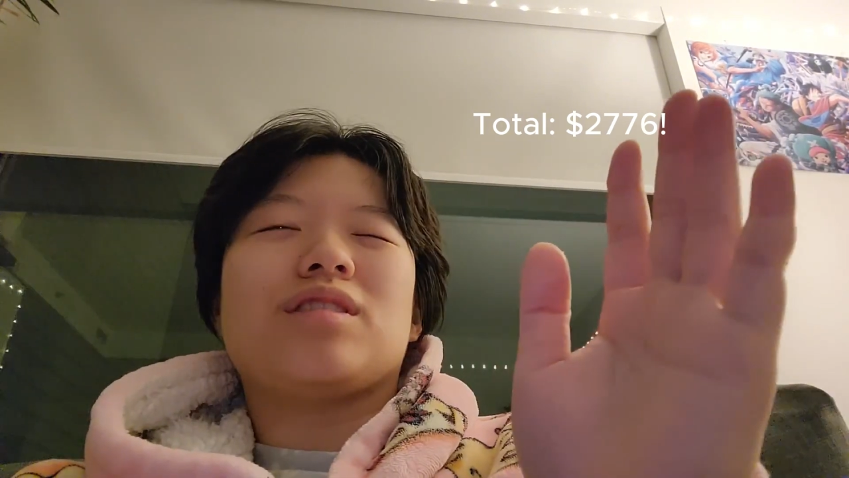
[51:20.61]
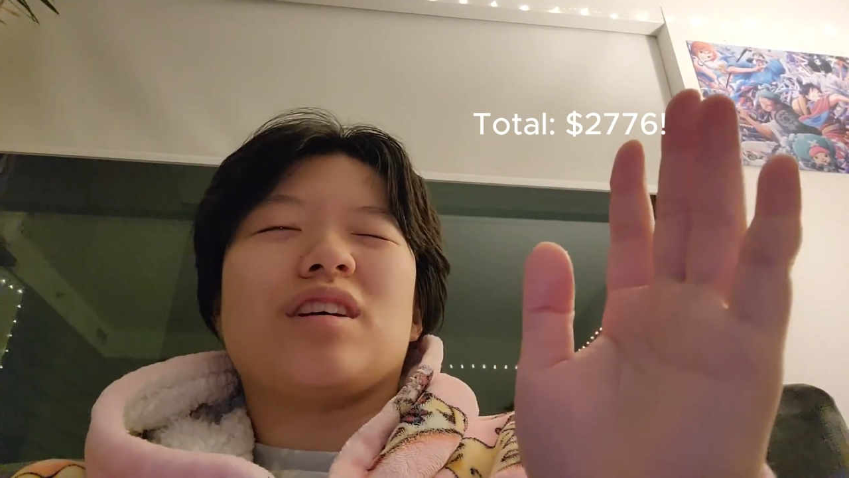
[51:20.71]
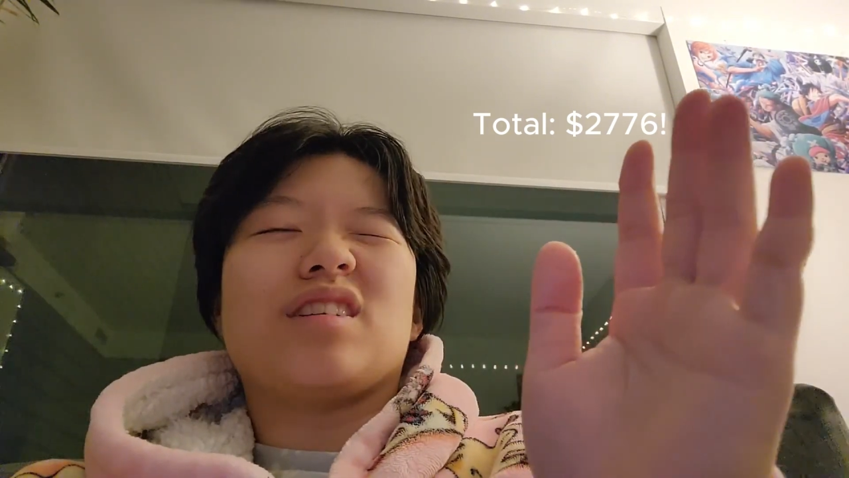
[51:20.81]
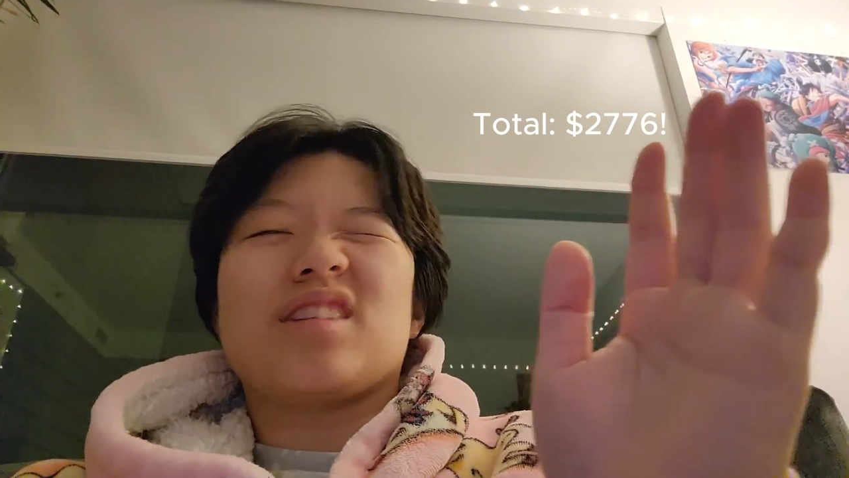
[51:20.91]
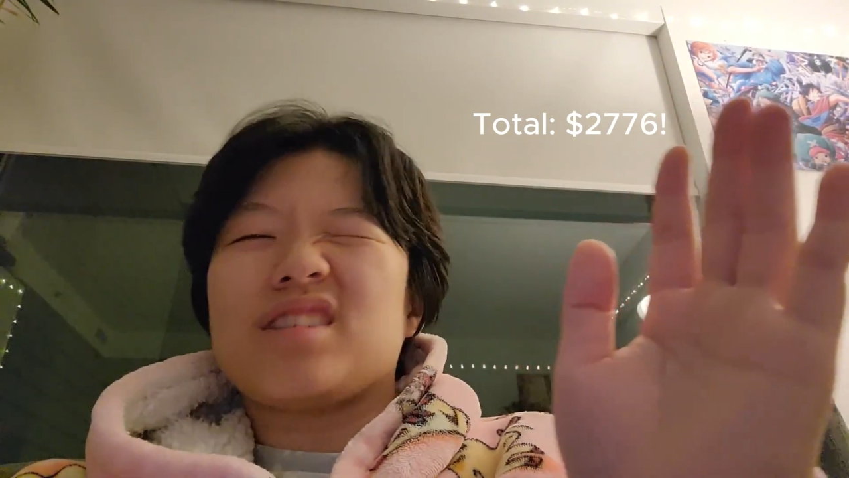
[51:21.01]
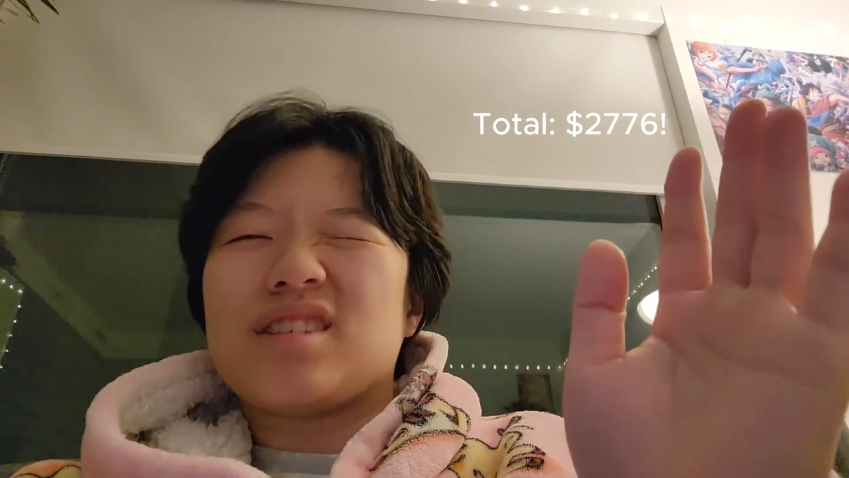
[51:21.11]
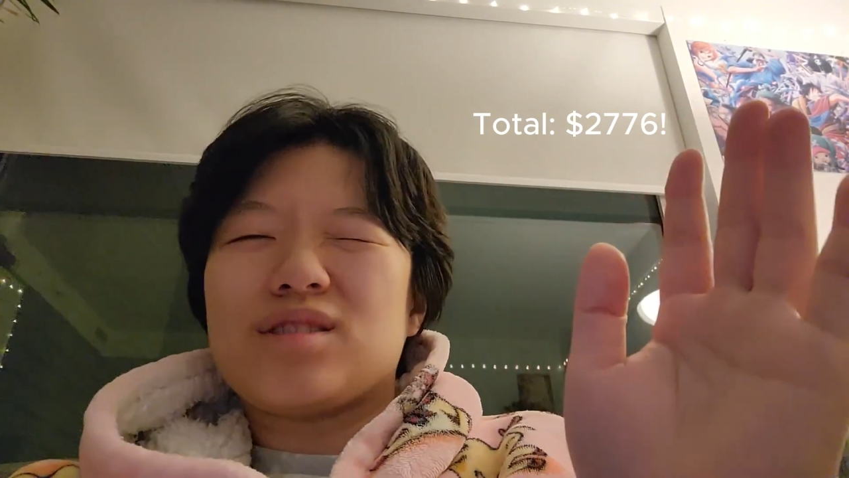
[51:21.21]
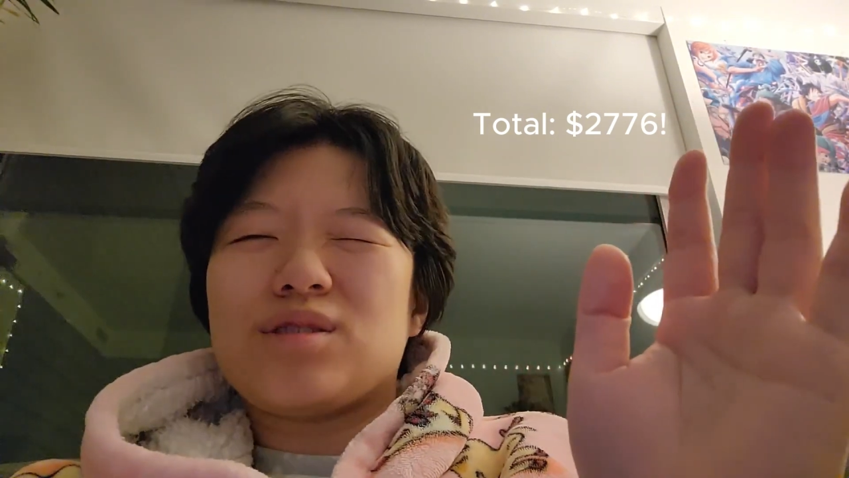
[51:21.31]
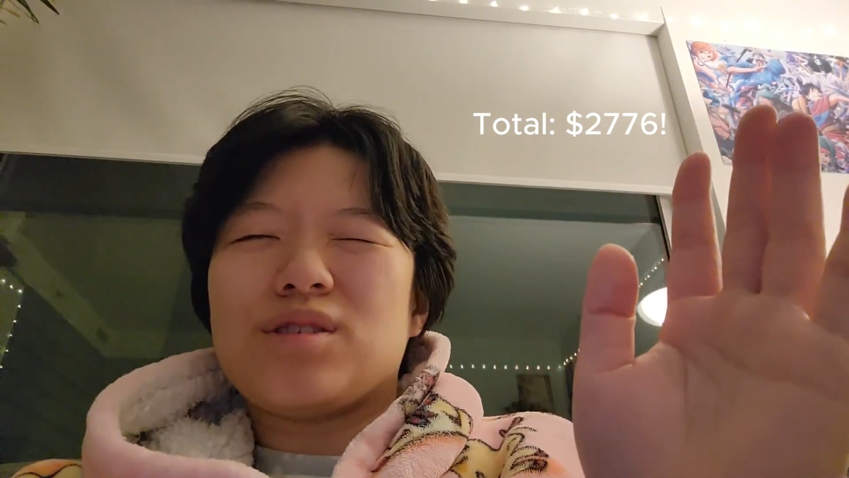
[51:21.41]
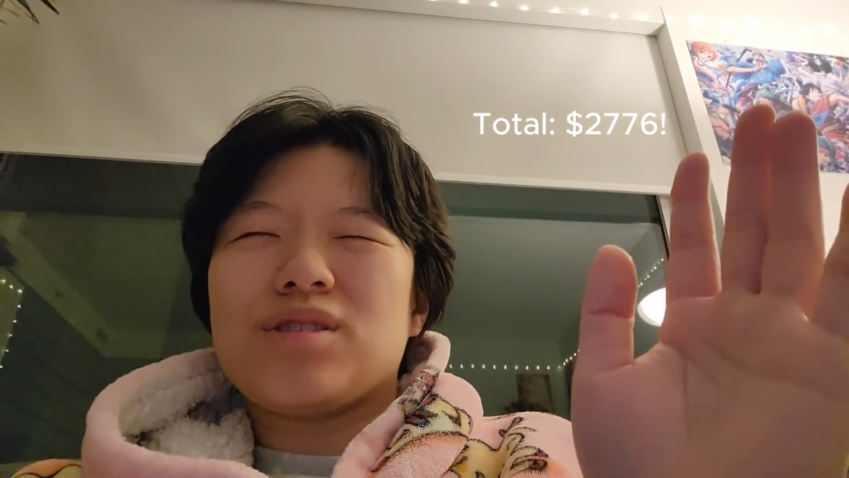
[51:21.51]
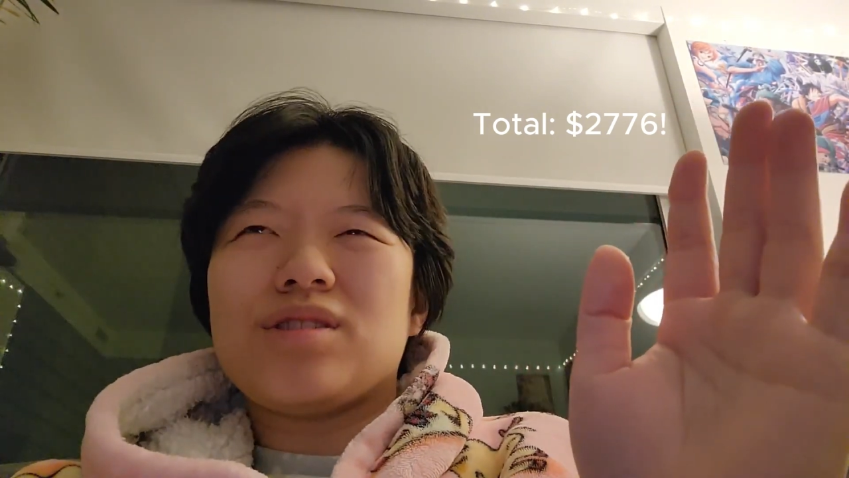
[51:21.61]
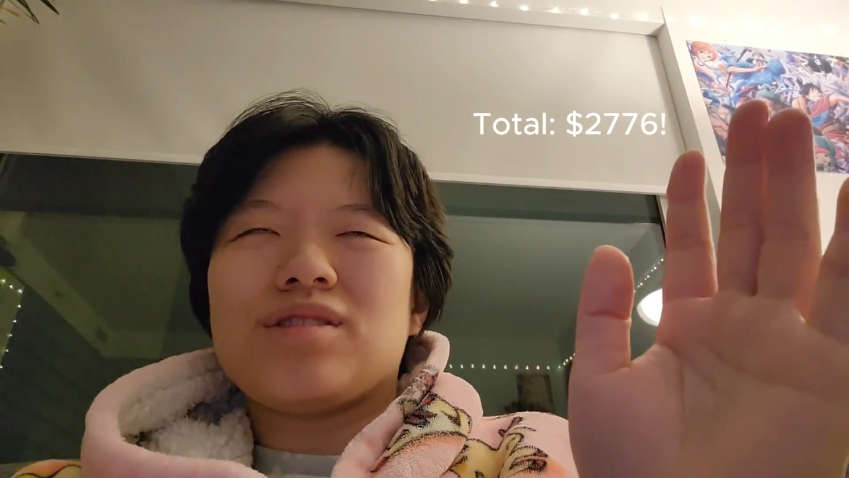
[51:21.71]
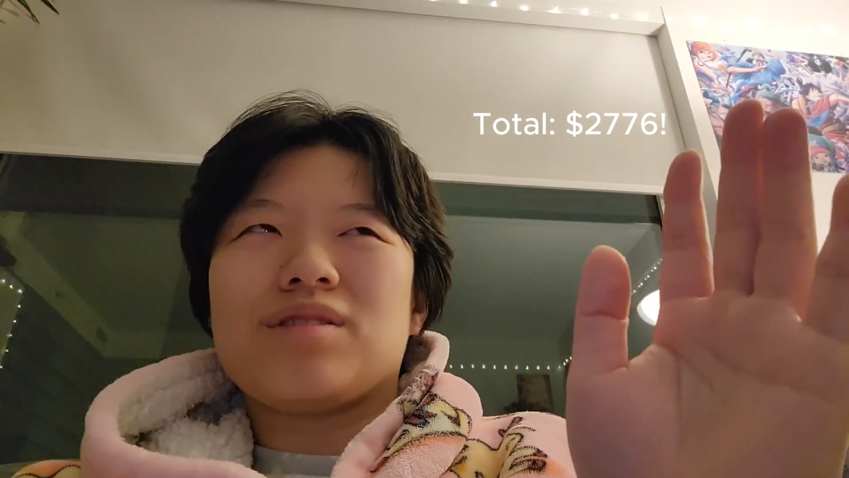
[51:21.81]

like less than 200?